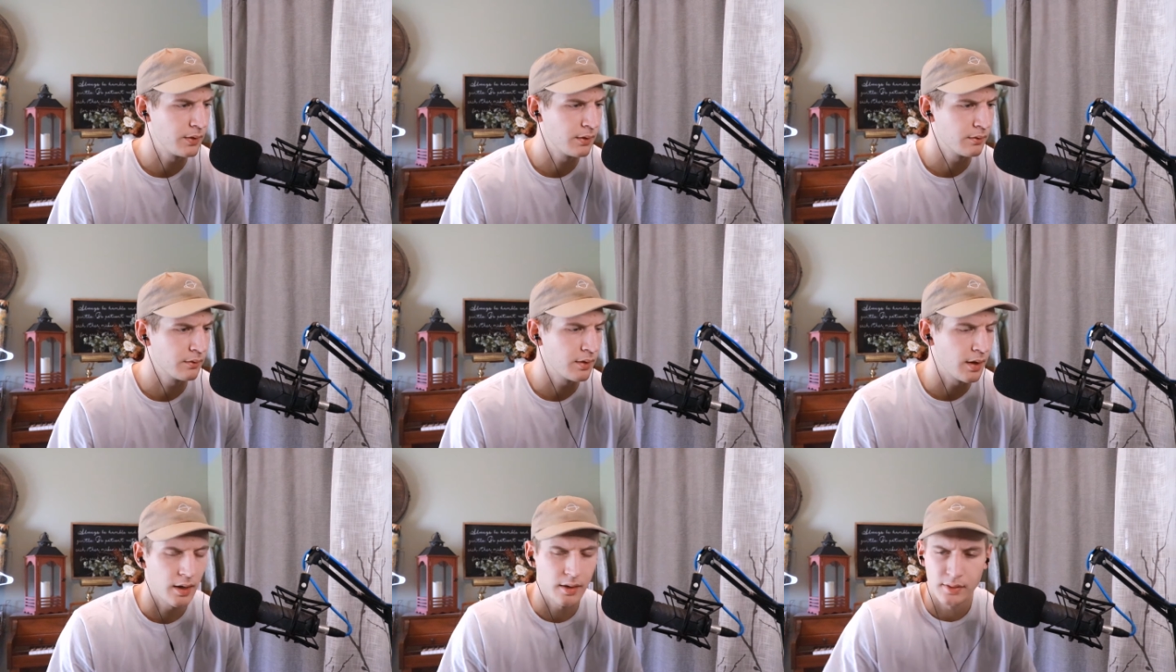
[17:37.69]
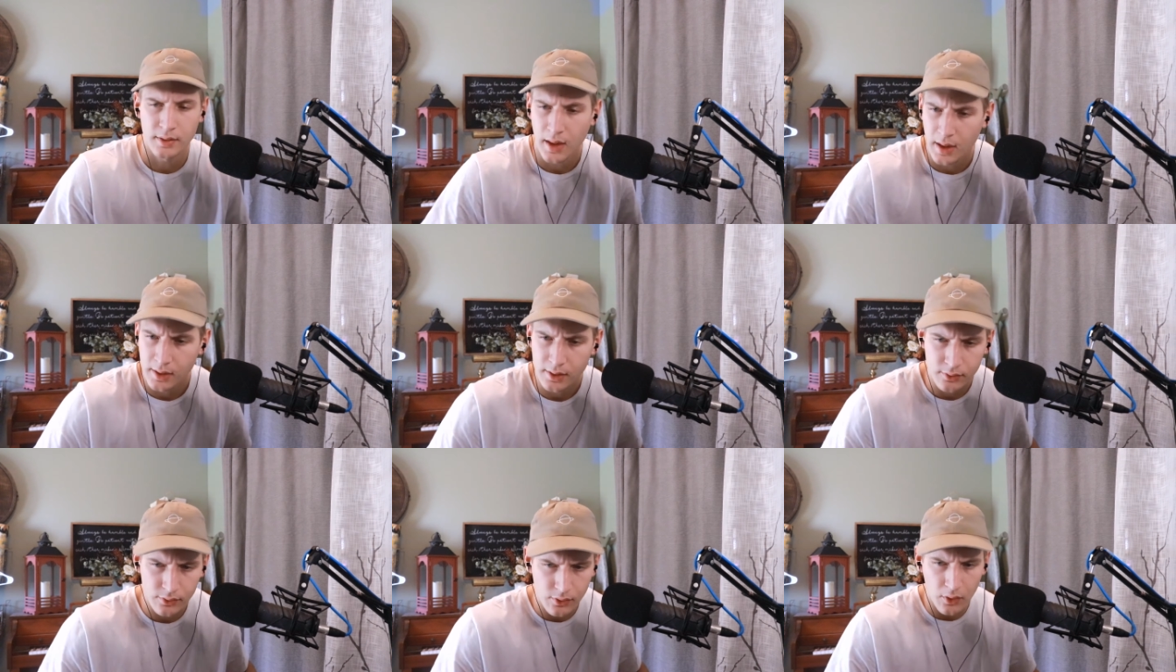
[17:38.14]
Okay,
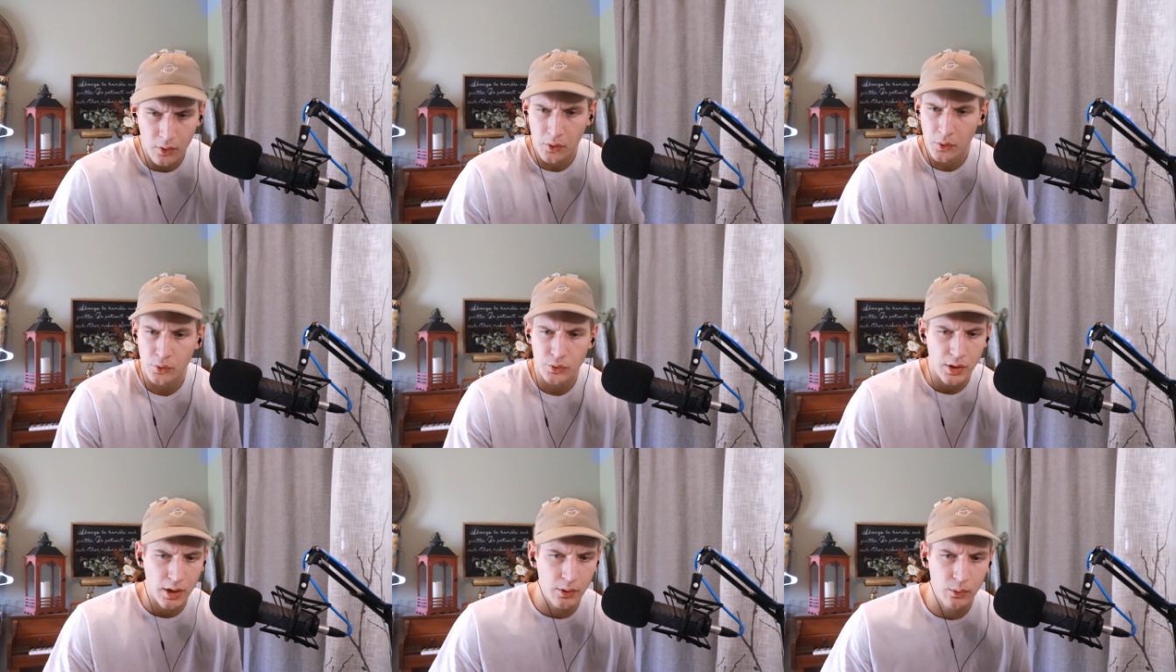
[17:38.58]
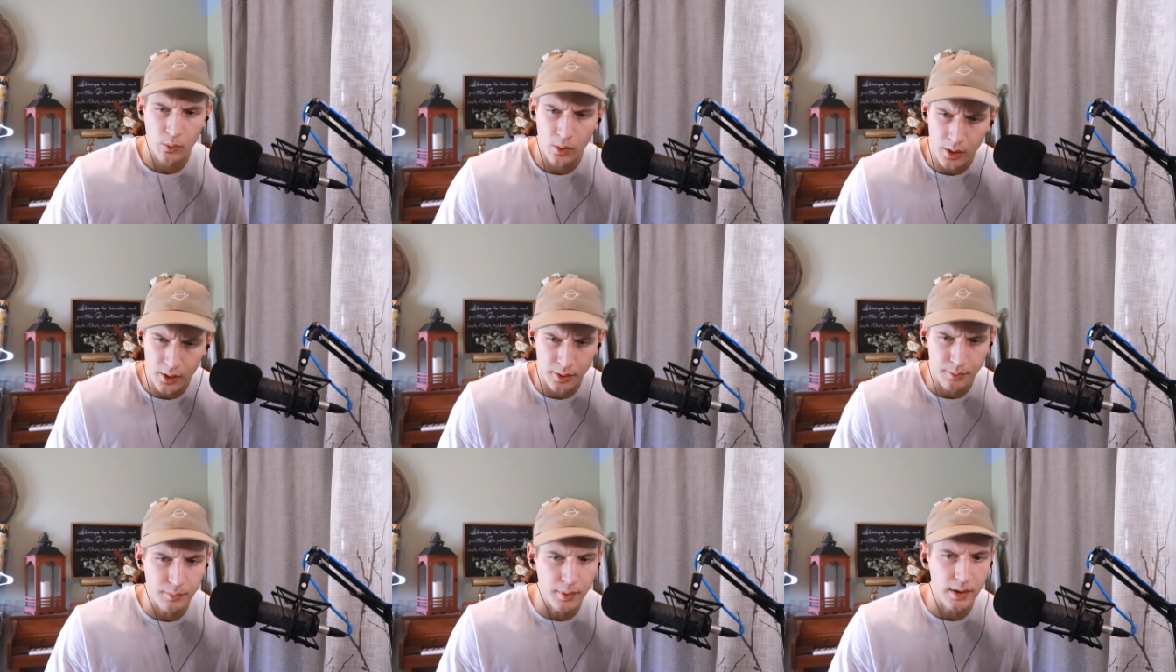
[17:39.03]
that is all I
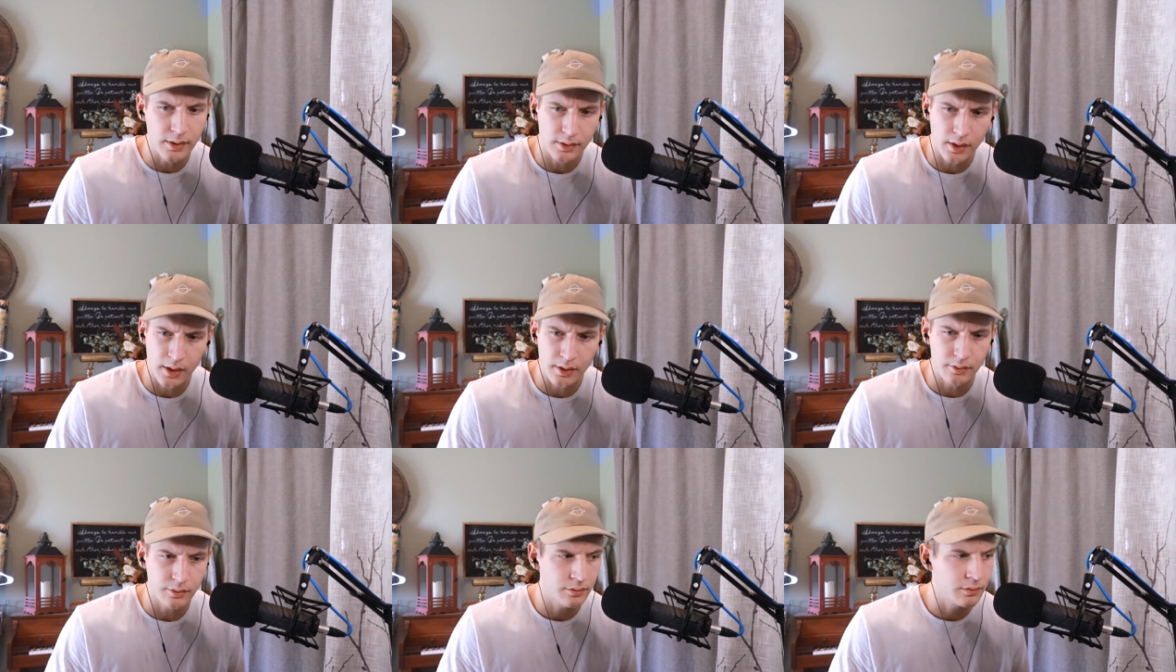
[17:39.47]
want in my life.